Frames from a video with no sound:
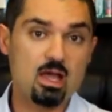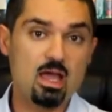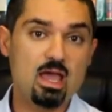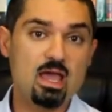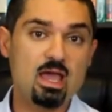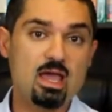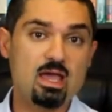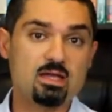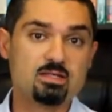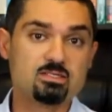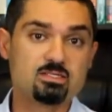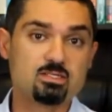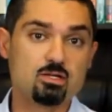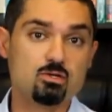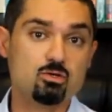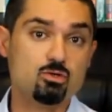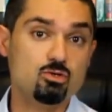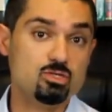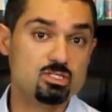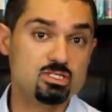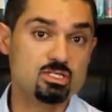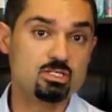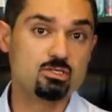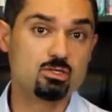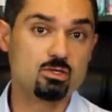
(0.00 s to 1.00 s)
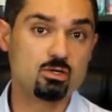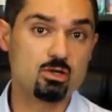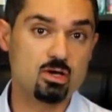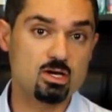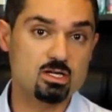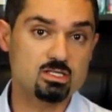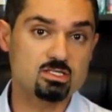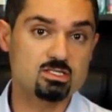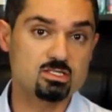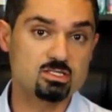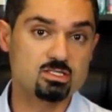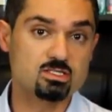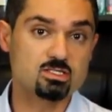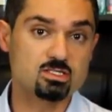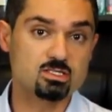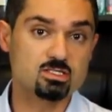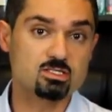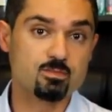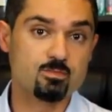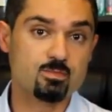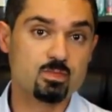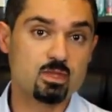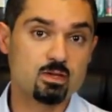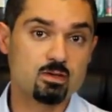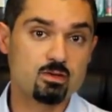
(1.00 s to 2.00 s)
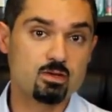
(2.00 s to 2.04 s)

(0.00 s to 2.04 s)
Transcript: and losing your license,